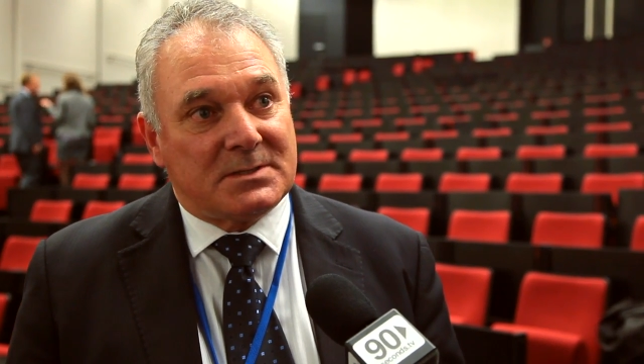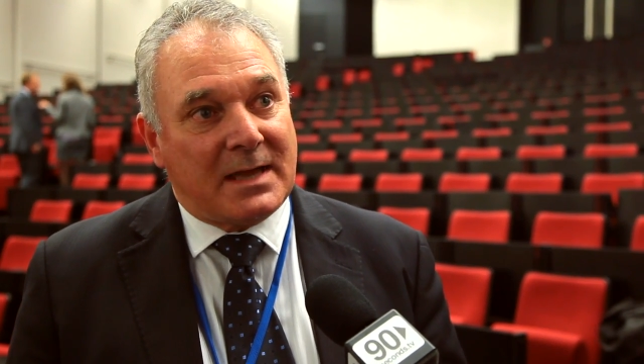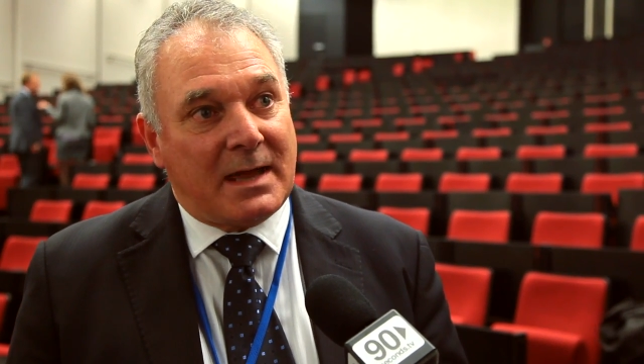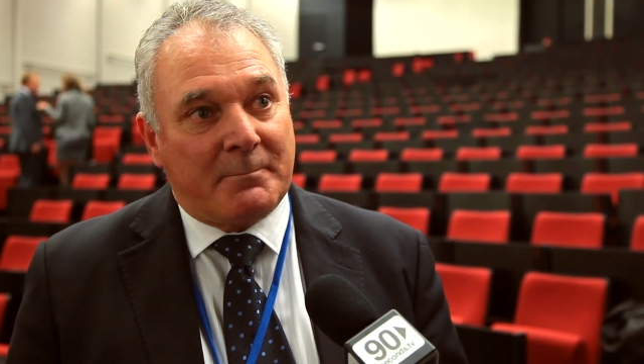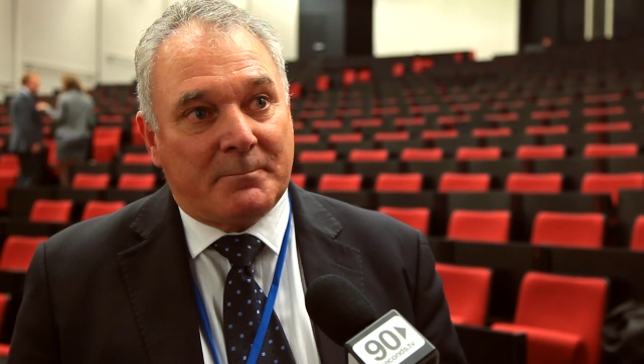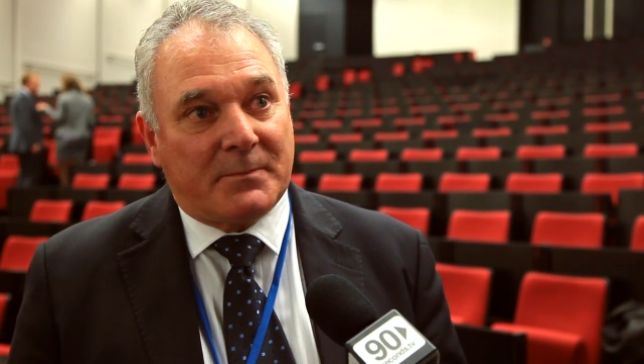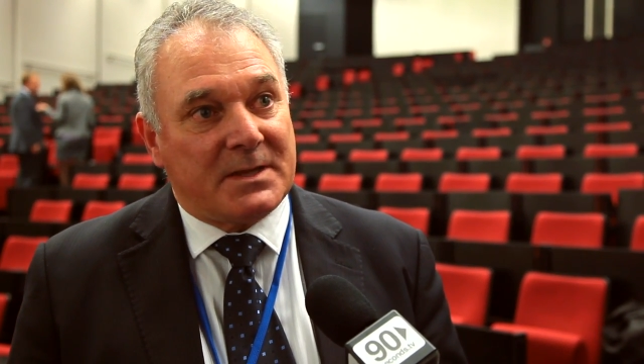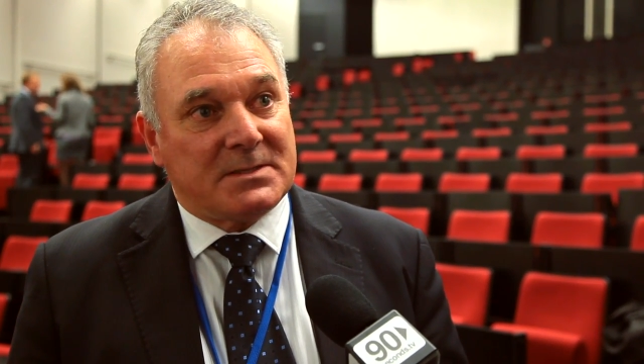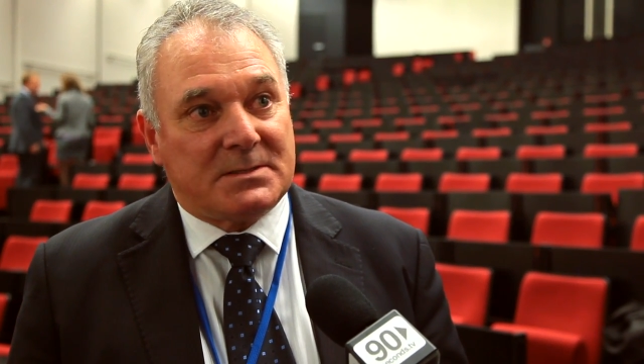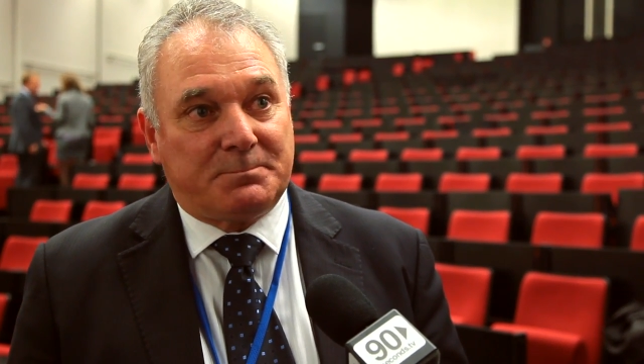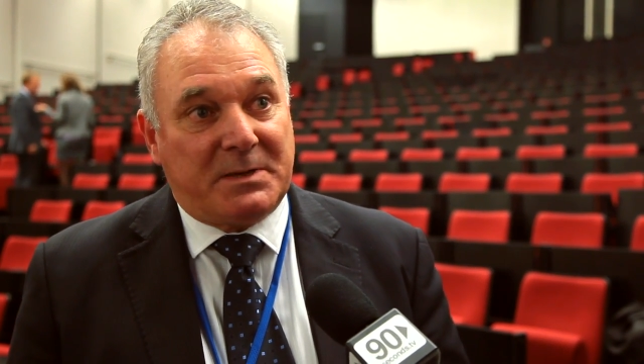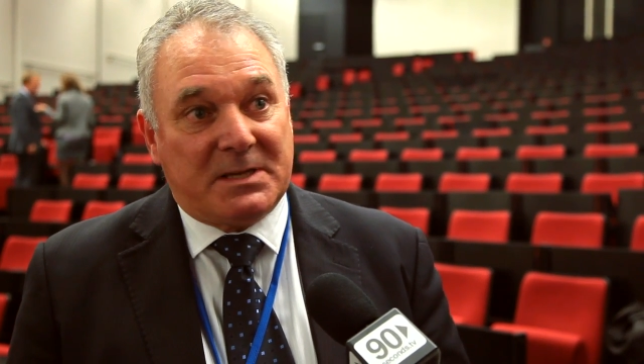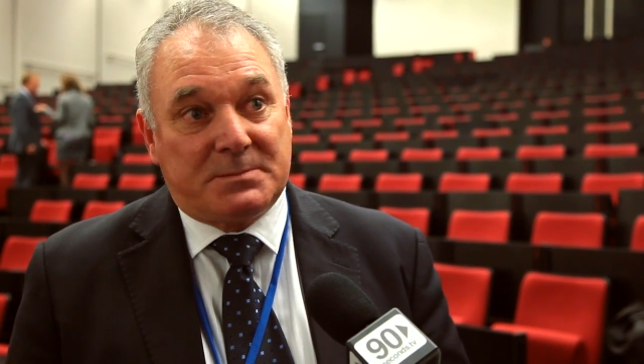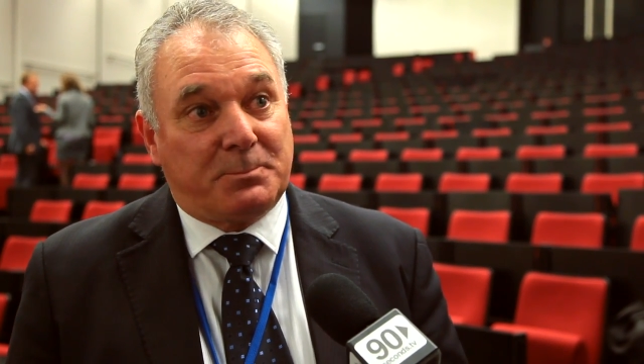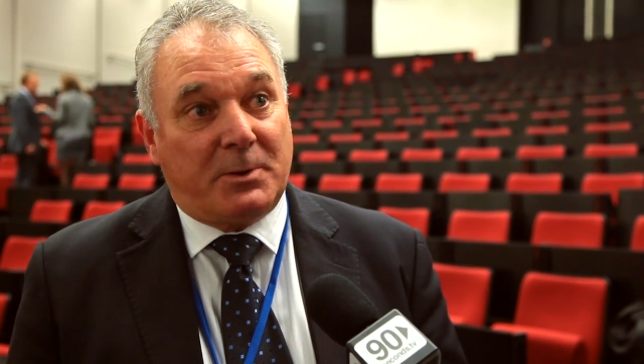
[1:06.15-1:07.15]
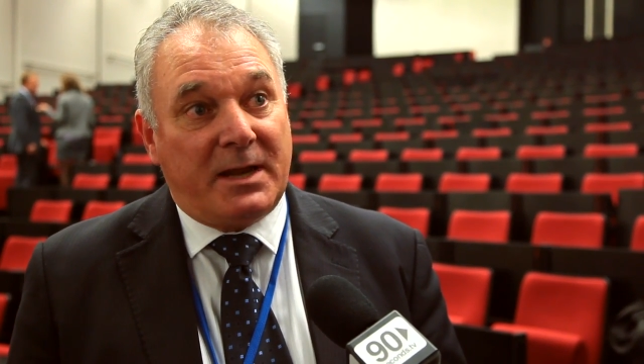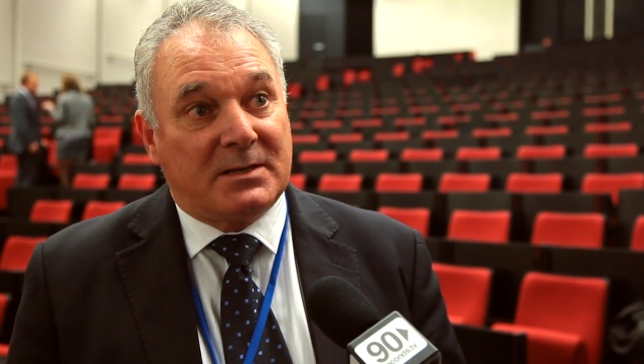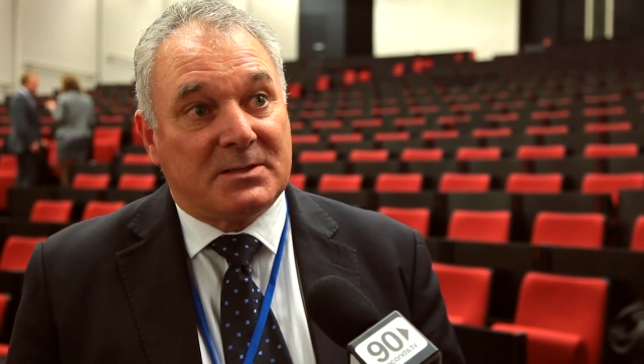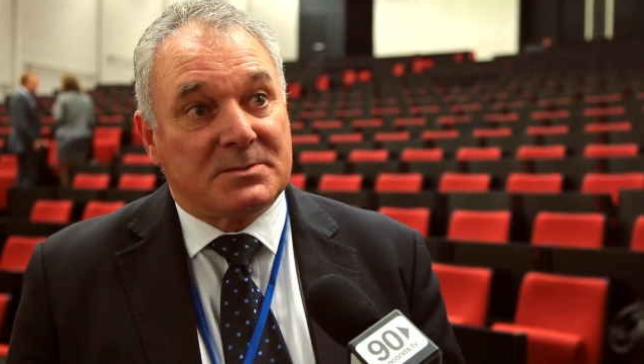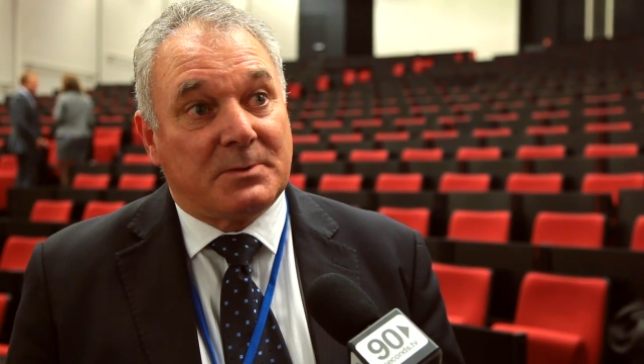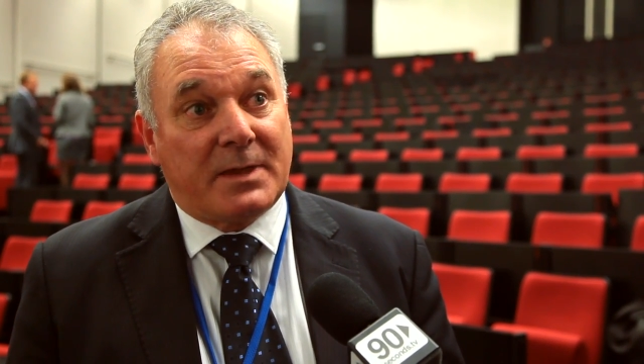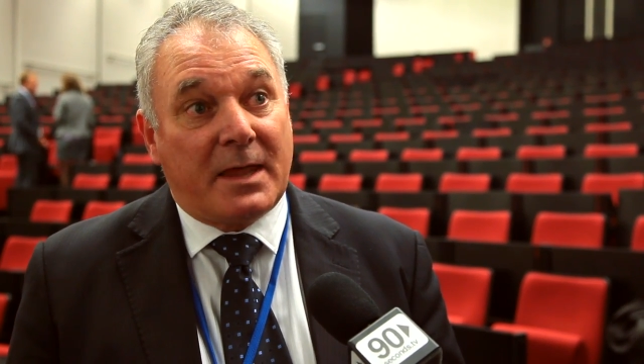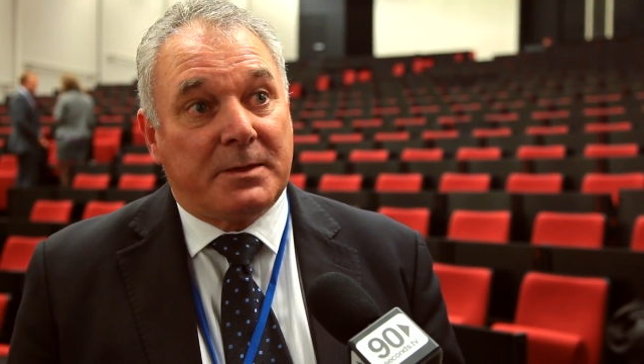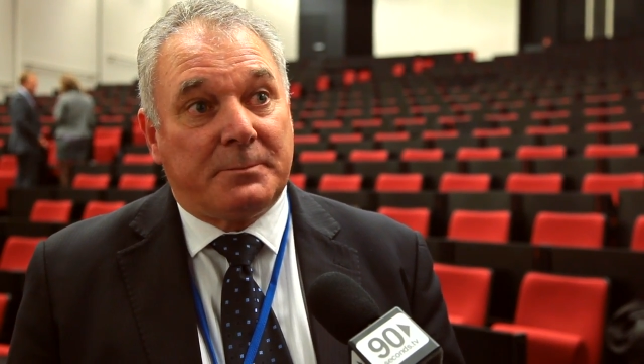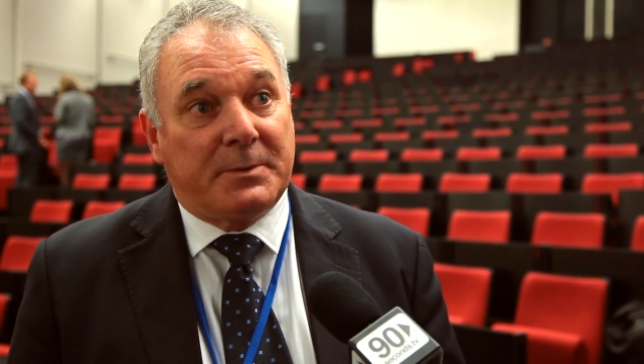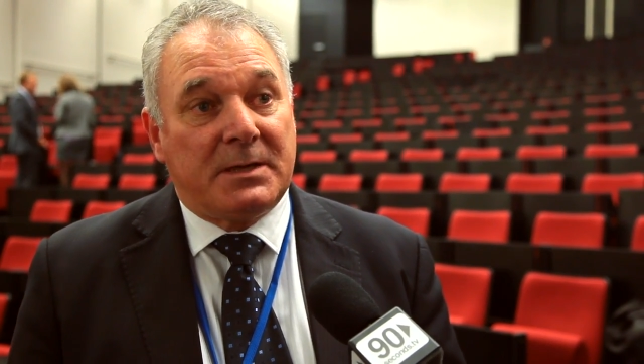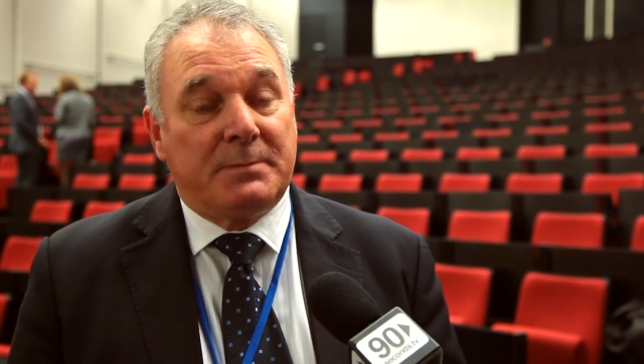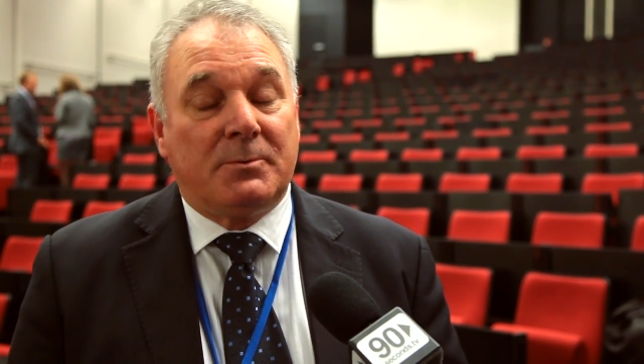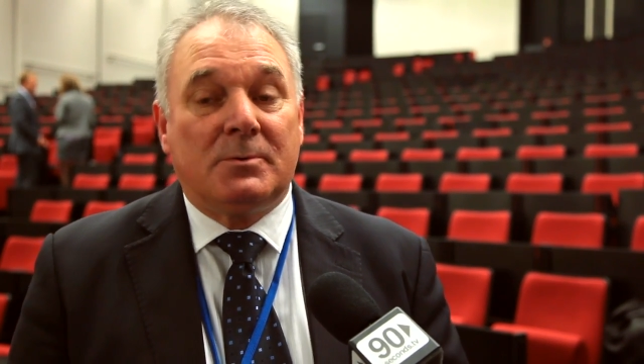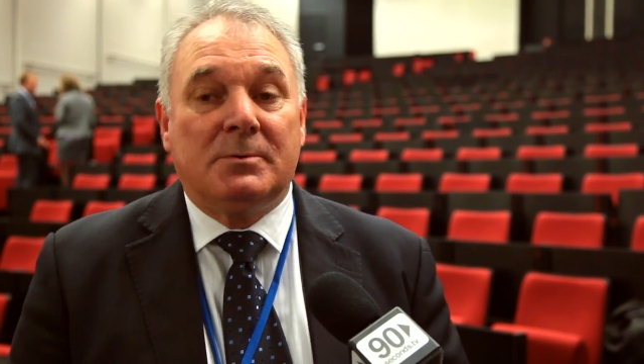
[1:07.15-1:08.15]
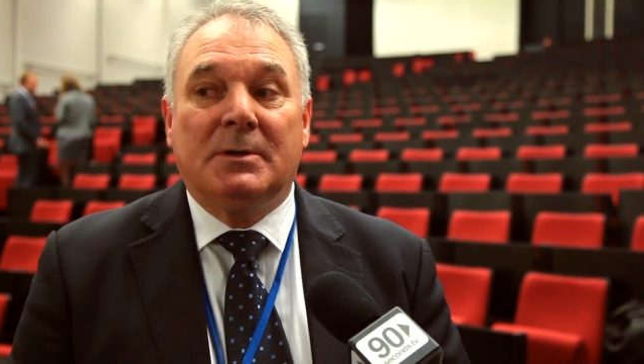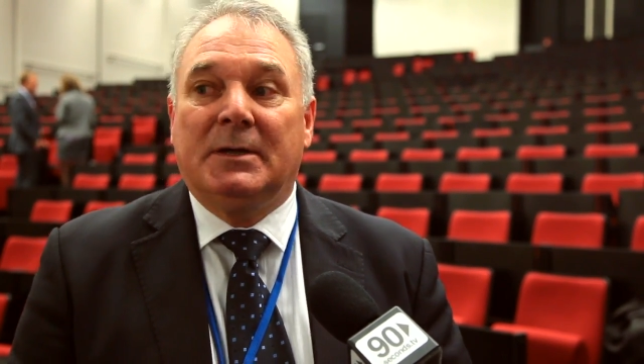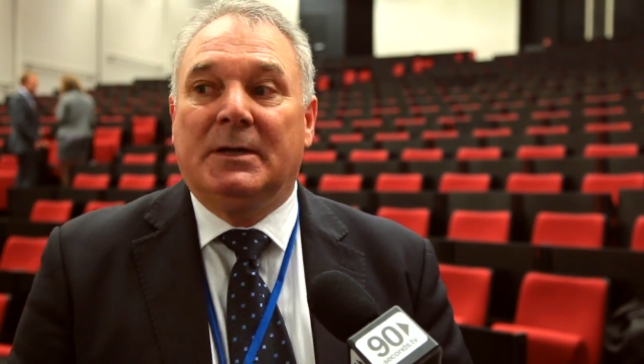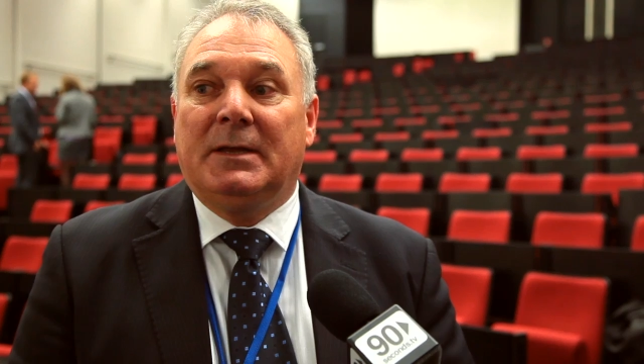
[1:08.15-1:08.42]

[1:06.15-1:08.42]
best practice with other people,